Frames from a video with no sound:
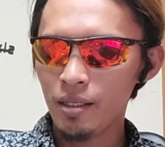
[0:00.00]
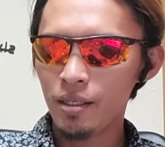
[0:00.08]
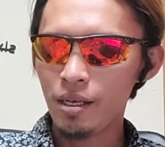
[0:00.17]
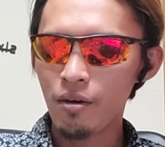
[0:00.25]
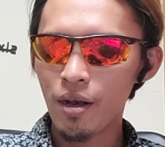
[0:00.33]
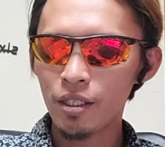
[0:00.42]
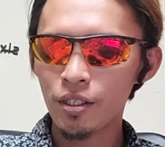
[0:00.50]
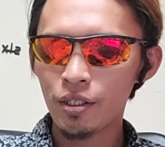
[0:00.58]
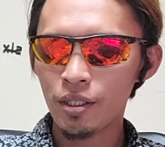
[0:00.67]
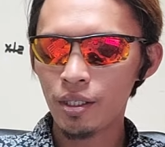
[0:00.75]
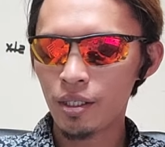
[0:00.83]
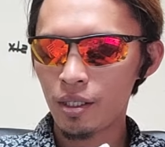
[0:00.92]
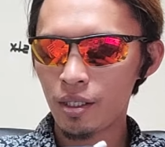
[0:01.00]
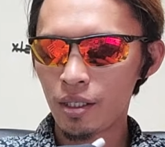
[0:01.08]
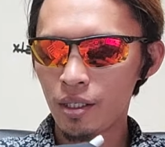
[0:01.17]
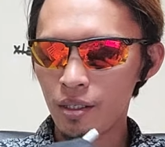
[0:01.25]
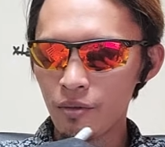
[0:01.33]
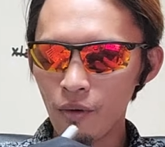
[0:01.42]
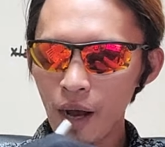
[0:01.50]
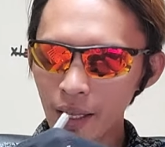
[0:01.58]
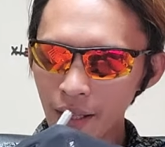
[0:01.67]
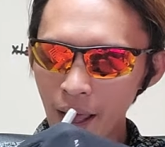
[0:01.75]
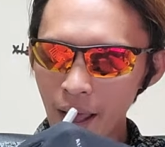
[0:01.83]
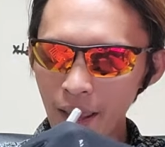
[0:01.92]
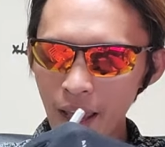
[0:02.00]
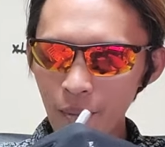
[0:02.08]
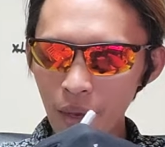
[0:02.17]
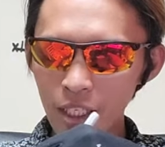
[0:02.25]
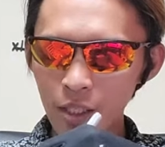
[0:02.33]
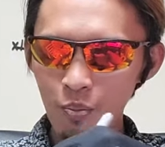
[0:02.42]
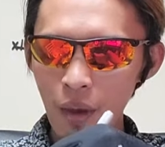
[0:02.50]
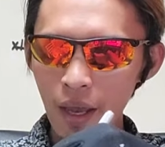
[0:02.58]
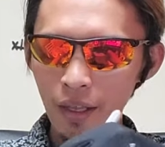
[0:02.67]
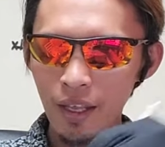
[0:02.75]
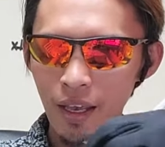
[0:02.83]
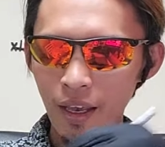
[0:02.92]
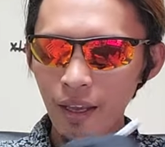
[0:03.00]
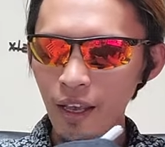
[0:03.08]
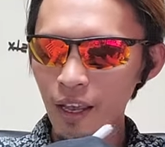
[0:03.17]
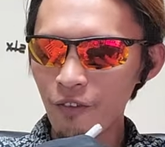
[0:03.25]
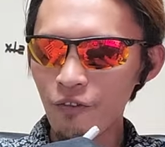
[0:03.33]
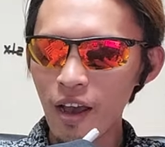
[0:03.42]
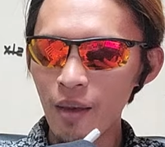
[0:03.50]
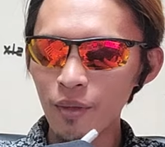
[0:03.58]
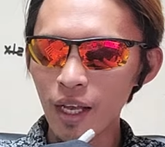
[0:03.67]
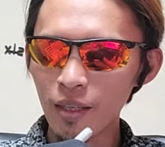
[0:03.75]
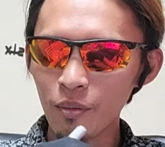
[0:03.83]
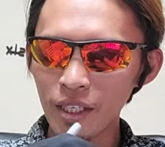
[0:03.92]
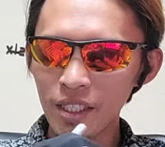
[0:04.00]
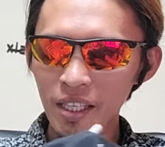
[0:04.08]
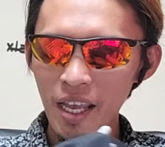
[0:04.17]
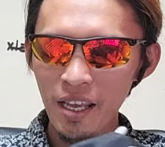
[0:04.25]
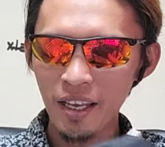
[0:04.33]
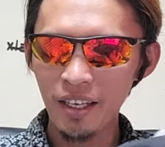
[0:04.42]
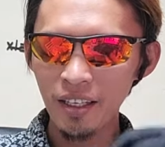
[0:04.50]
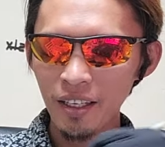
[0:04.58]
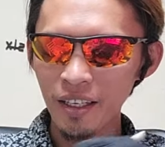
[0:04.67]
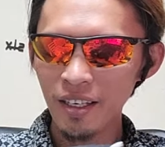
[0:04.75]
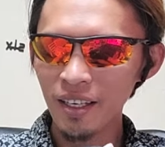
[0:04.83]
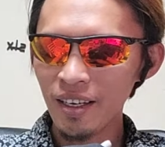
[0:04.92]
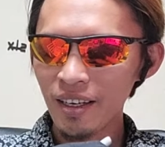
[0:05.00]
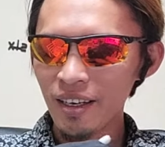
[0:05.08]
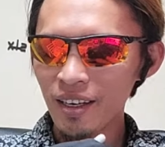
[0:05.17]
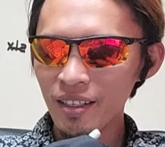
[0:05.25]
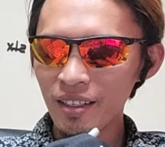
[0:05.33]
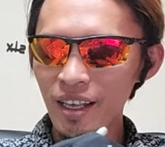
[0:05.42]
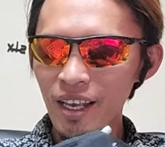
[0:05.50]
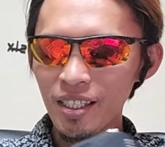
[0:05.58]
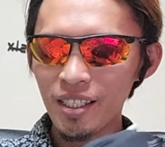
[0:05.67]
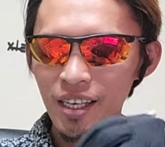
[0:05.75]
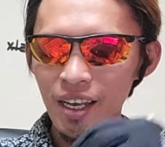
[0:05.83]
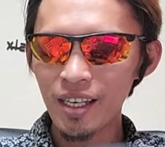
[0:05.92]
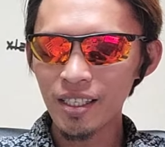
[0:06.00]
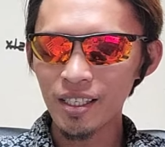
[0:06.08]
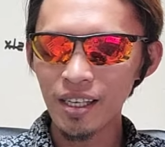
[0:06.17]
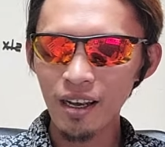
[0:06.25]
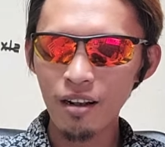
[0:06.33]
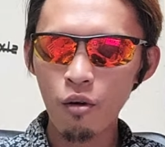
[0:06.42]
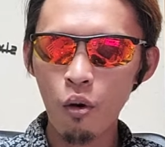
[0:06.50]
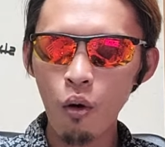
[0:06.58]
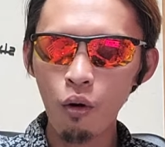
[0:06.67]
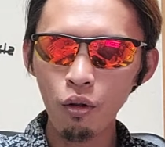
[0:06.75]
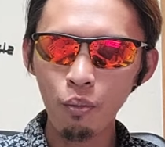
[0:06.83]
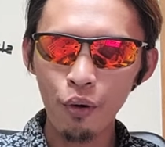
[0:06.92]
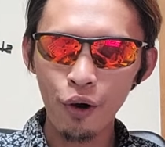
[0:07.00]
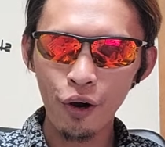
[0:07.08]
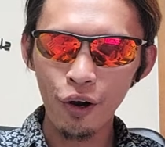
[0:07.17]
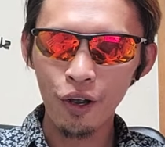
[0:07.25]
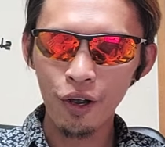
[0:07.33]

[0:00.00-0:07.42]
So what I am expecting, if I'm not mistaken, this is the Colbert.